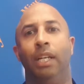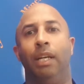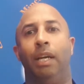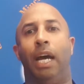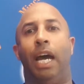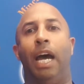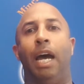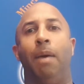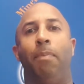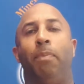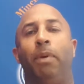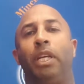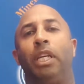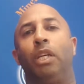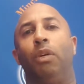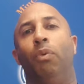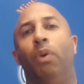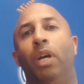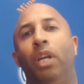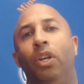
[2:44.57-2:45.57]
but
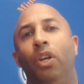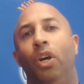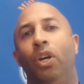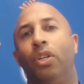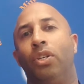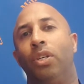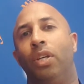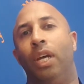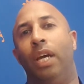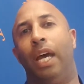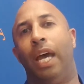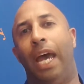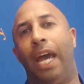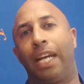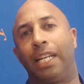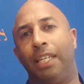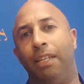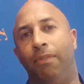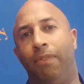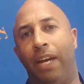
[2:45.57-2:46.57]
you are not
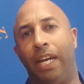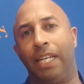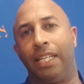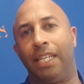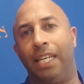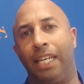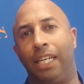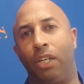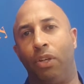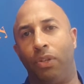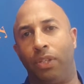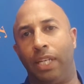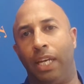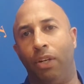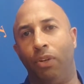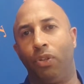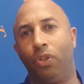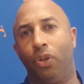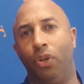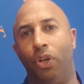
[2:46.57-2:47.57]
activating your
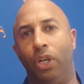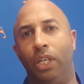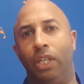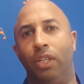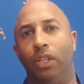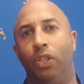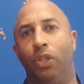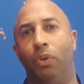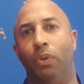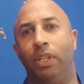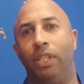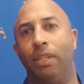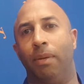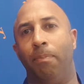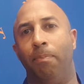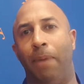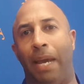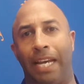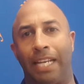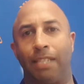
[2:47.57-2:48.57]
deltoid to its
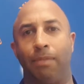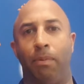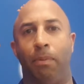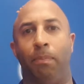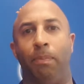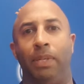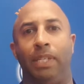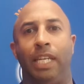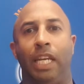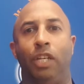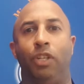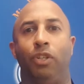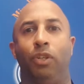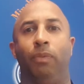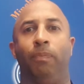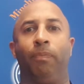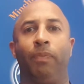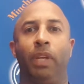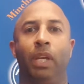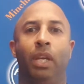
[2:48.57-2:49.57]
maximum
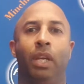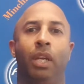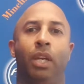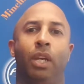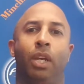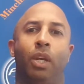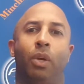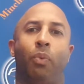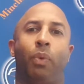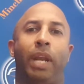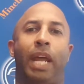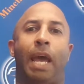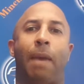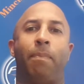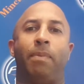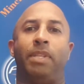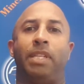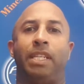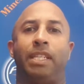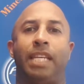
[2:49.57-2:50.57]
potential. What
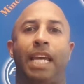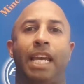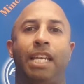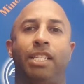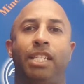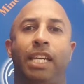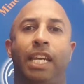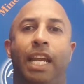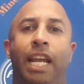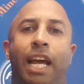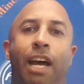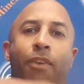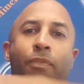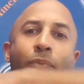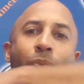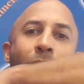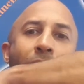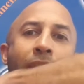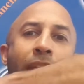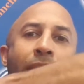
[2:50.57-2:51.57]
happens is, as you get
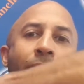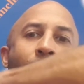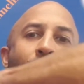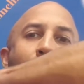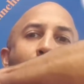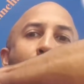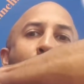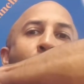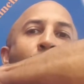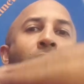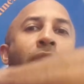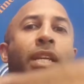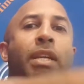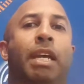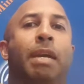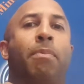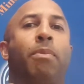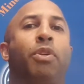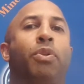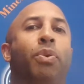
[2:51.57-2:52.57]
halfway, the point
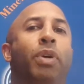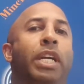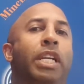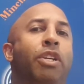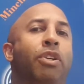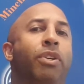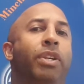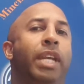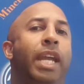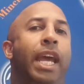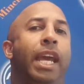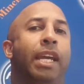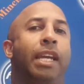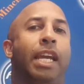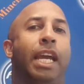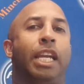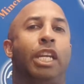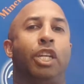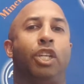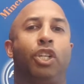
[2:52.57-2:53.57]
in between your
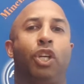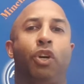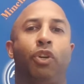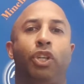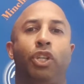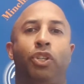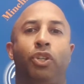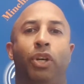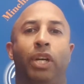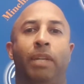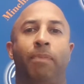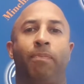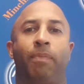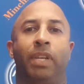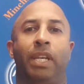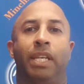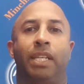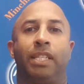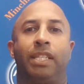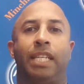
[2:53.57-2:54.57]
neck and your shoulder joint
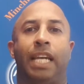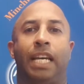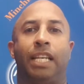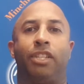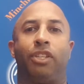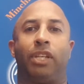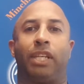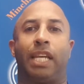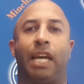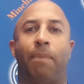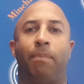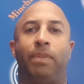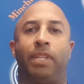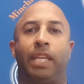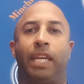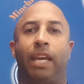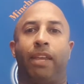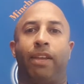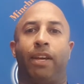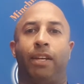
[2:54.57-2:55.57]
starts to come
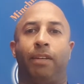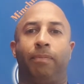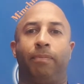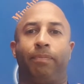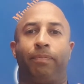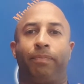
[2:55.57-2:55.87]
together.